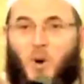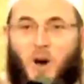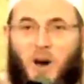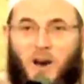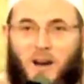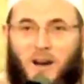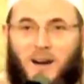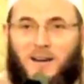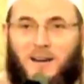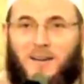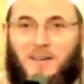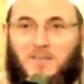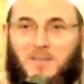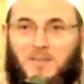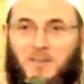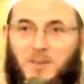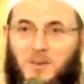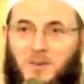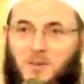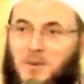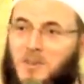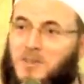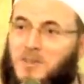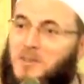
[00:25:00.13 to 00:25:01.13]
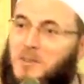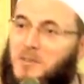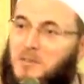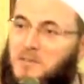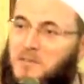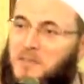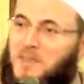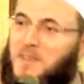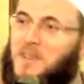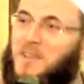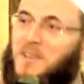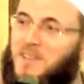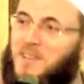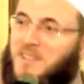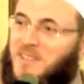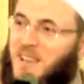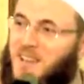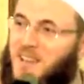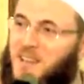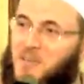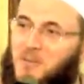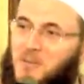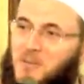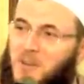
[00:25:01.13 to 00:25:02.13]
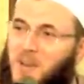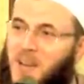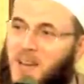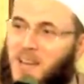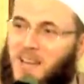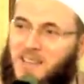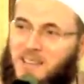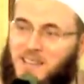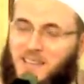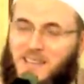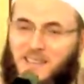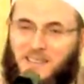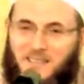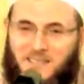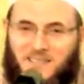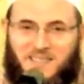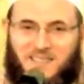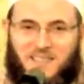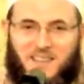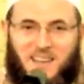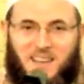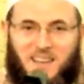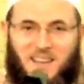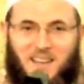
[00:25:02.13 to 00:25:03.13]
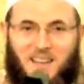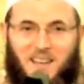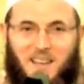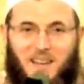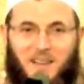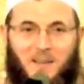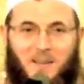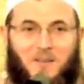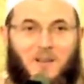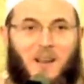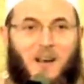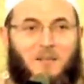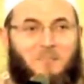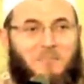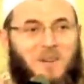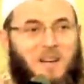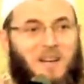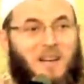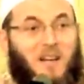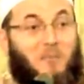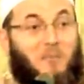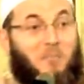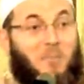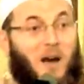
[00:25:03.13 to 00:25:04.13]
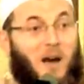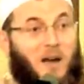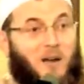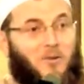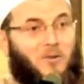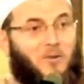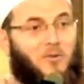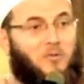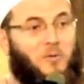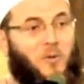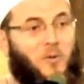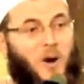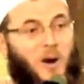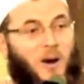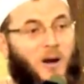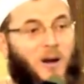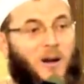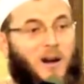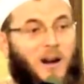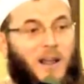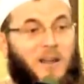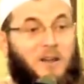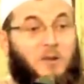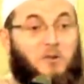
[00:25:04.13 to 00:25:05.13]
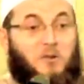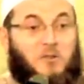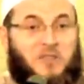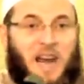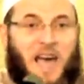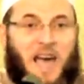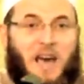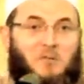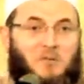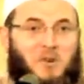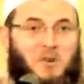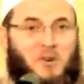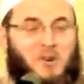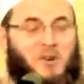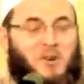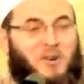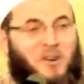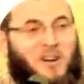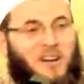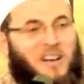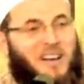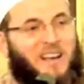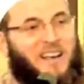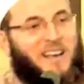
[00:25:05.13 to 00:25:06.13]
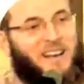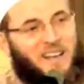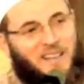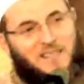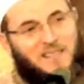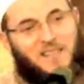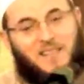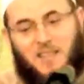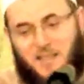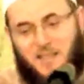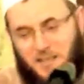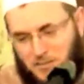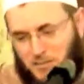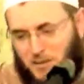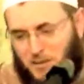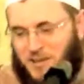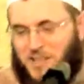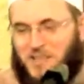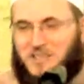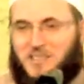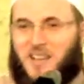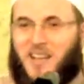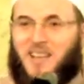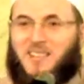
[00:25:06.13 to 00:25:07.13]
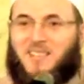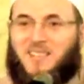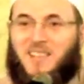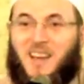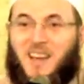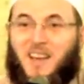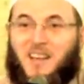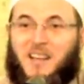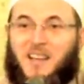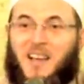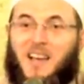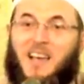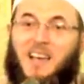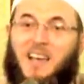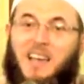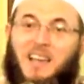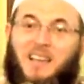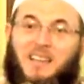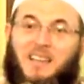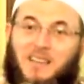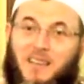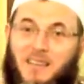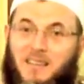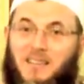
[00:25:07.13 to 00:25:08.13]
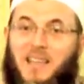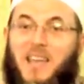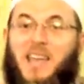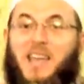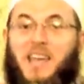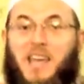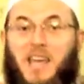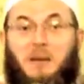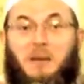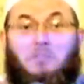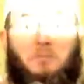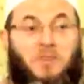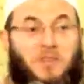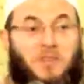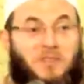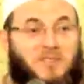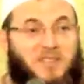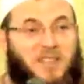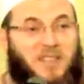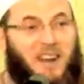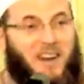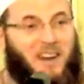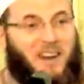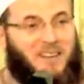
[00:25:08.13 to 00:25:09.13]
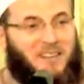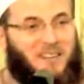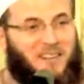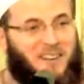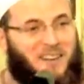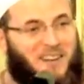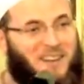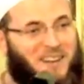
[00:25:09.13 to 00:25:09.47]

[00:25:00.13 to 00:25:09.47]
water, so you wet your fingers and you do like this. You do not bring a bucket of water and you drown her. They said, This is what the Sheikh said. The, the Egyptian said.